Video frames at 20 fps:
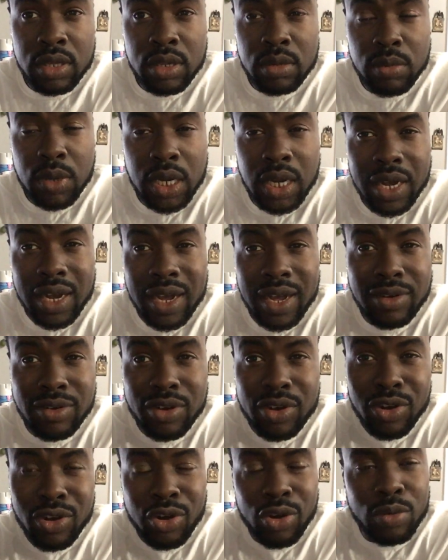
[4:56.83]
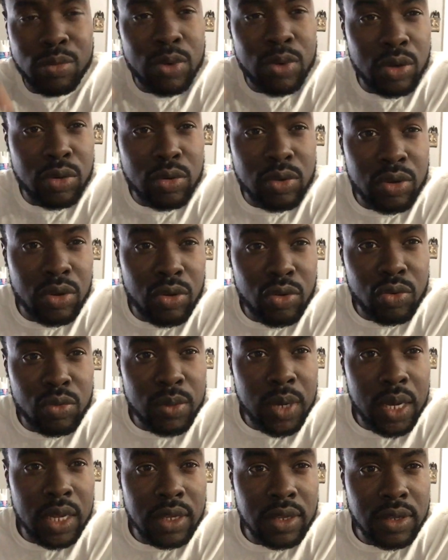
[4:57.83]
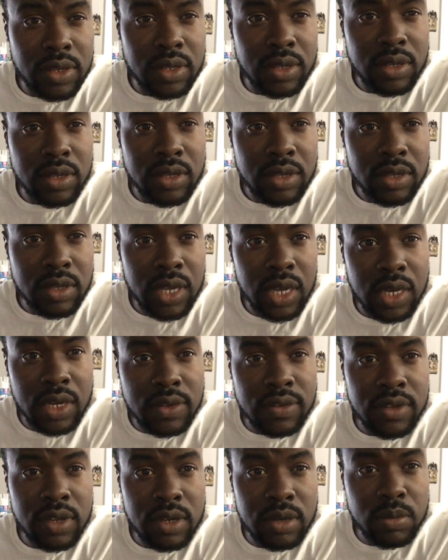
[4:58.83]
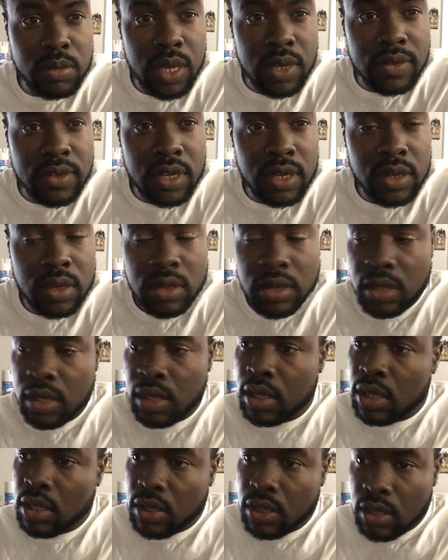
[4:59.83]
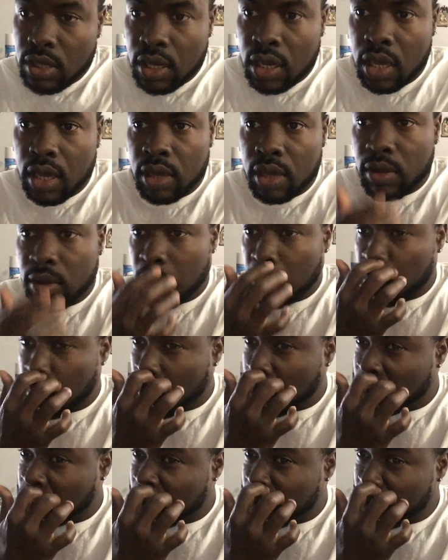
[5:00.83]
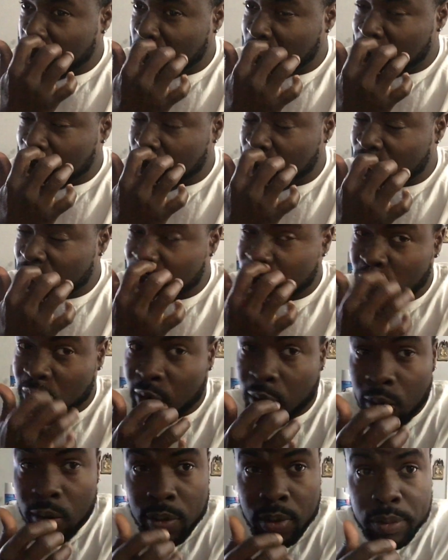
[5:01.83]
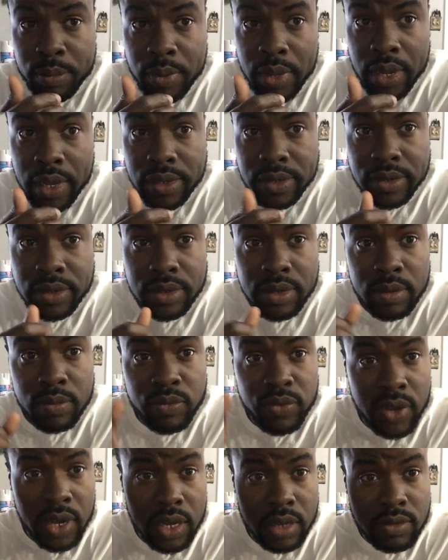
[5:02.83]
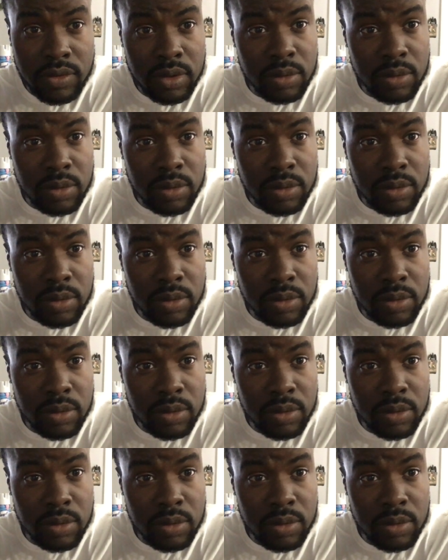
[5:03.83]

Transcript: A bad guy in a club go look no woman. You understand what I say? Yeah, me have some brethren where come up here and them find